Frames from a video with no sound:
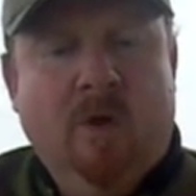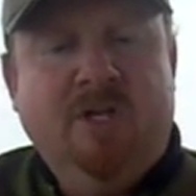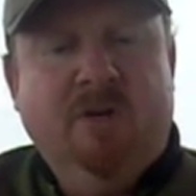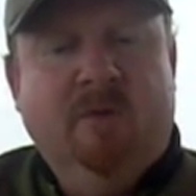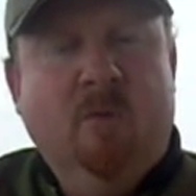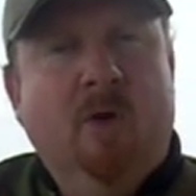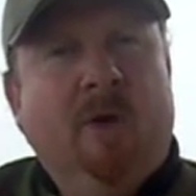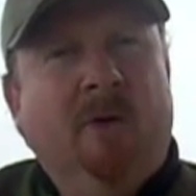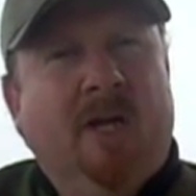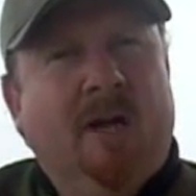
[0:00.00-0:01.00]
We generally
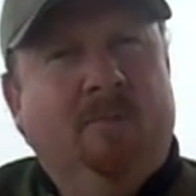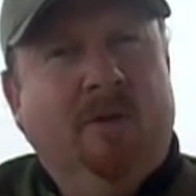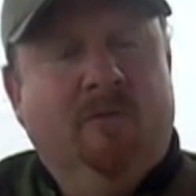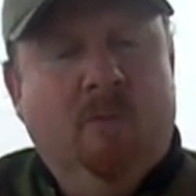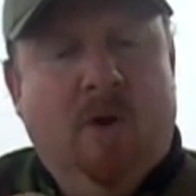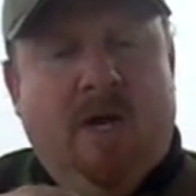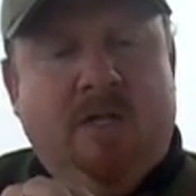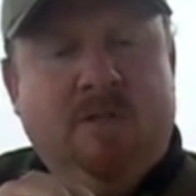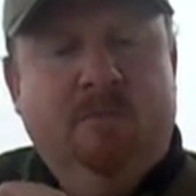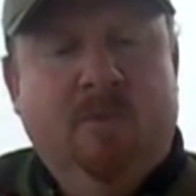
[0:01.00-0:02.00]
work them in a couple of different
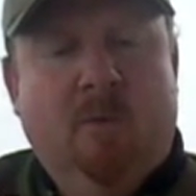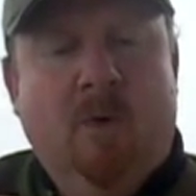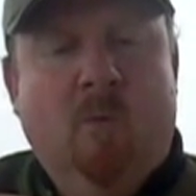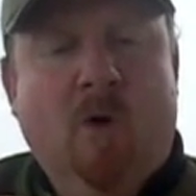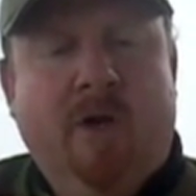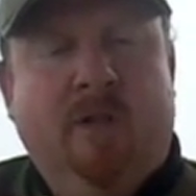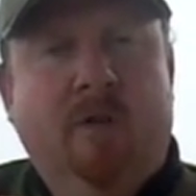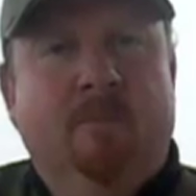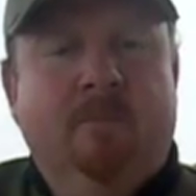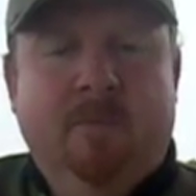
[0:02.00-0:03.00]
ways. We work
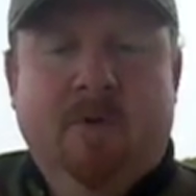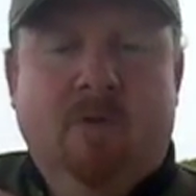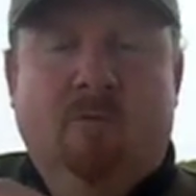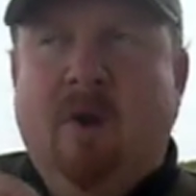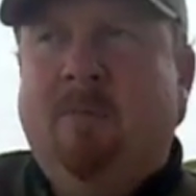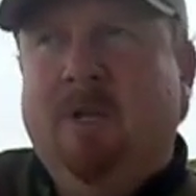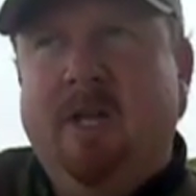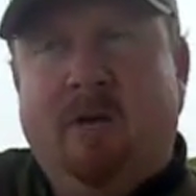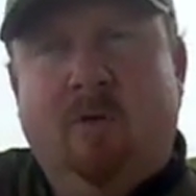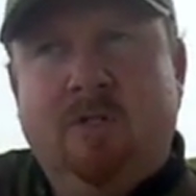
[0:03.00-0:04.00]
them
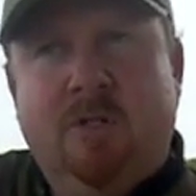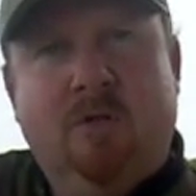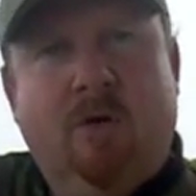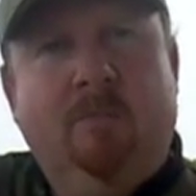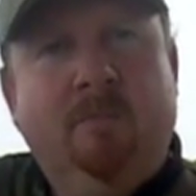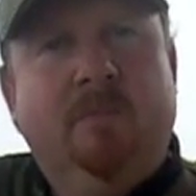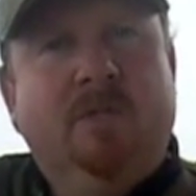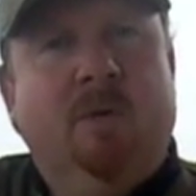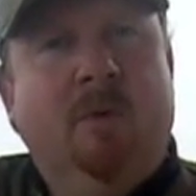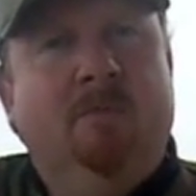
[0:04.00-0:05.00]
rapidly across the top,
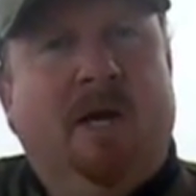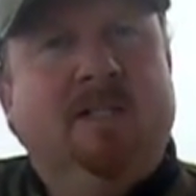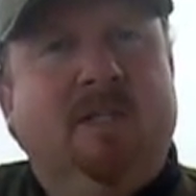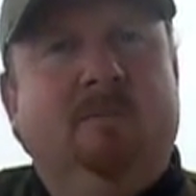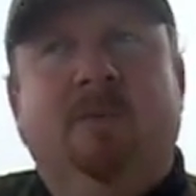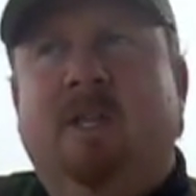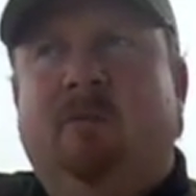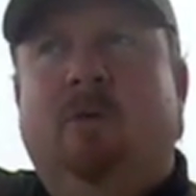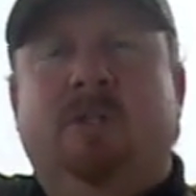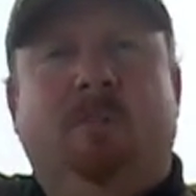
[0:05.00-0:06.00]
so we buzz them, get
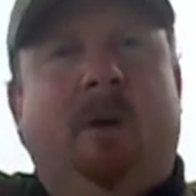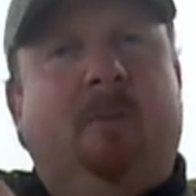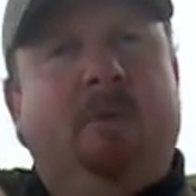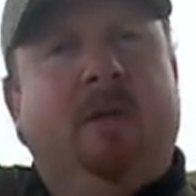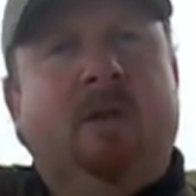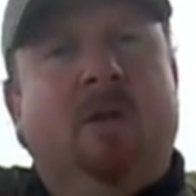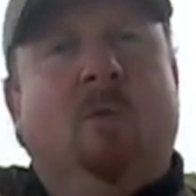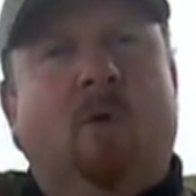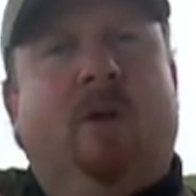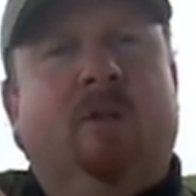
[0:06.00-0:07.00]
the rod tip up a bit,
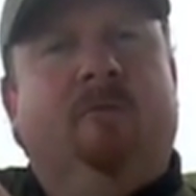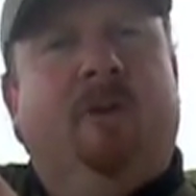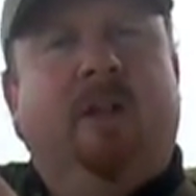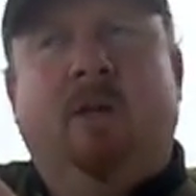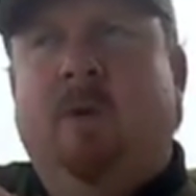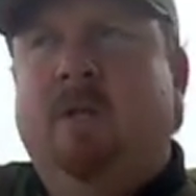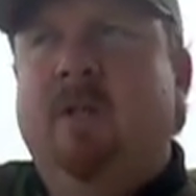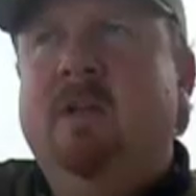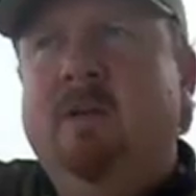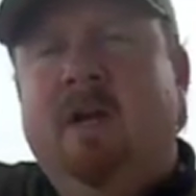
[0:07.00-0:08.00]
work them fairly
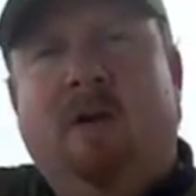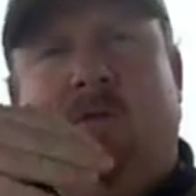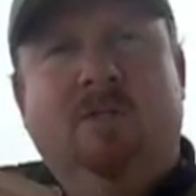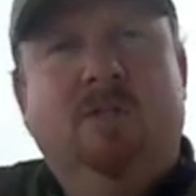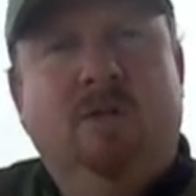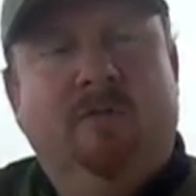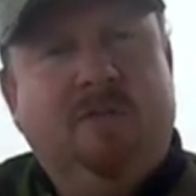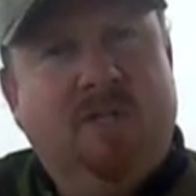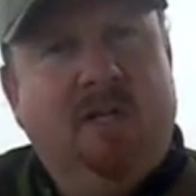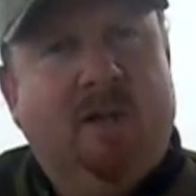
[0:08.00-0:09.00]
quickly across the
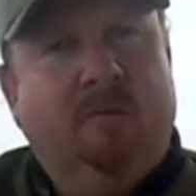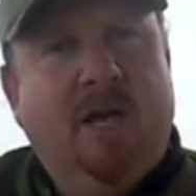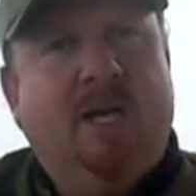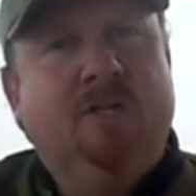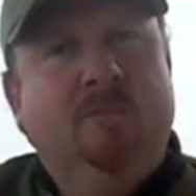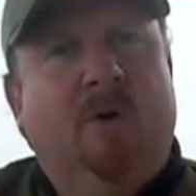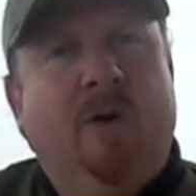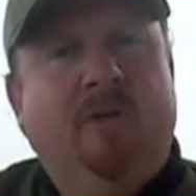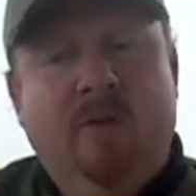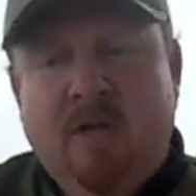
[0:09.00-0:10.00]
surface to get that reaction
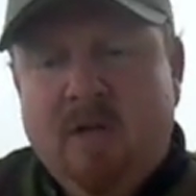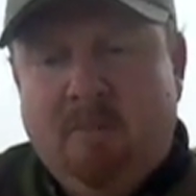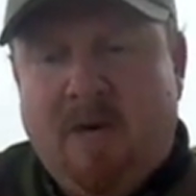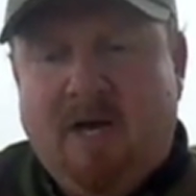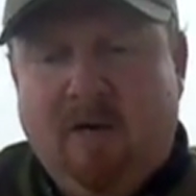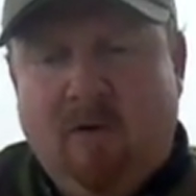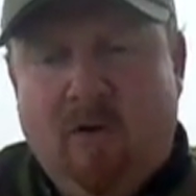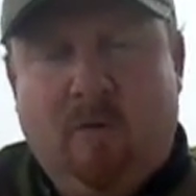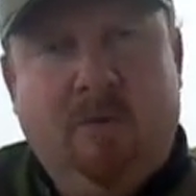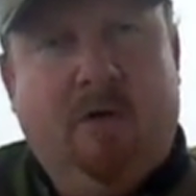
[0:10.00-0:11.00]
bite. But
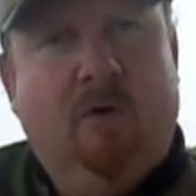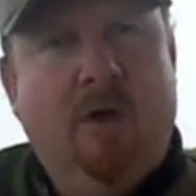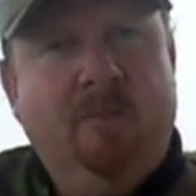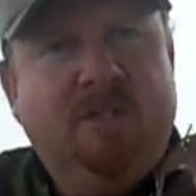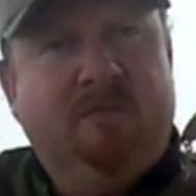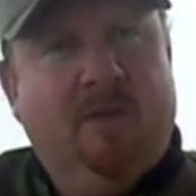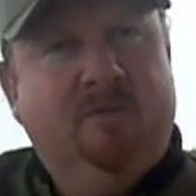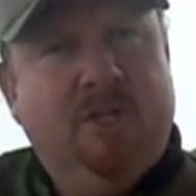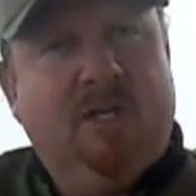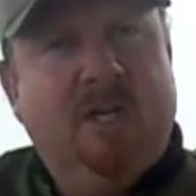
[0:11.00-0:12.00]
like with the chromies, if
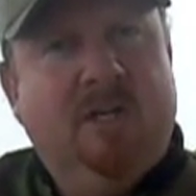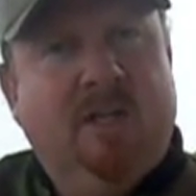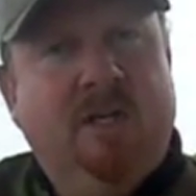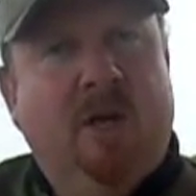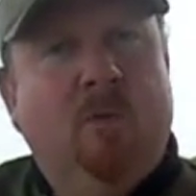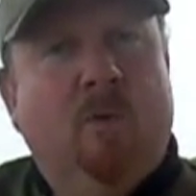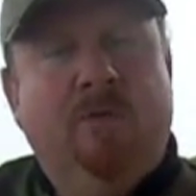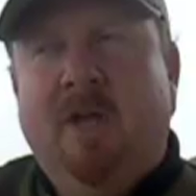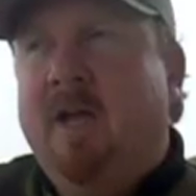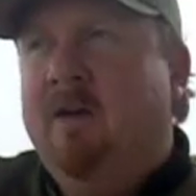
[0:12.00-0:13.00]
they've shut down and they don't
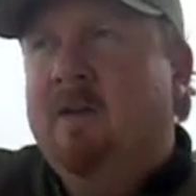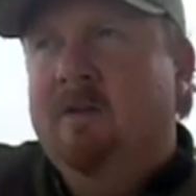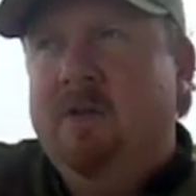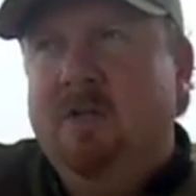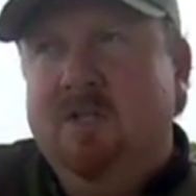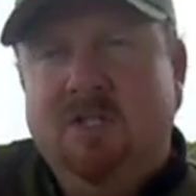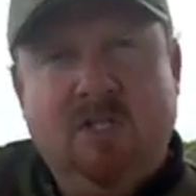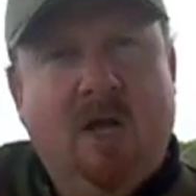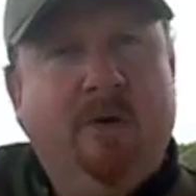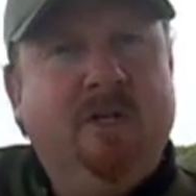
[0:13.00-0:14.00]
want that, you can
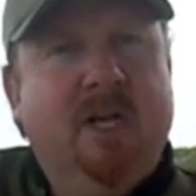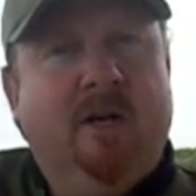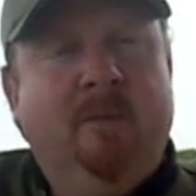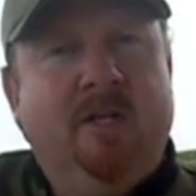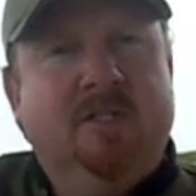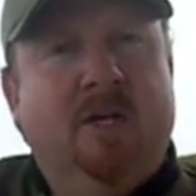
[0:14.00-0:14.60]
slow it down a bit.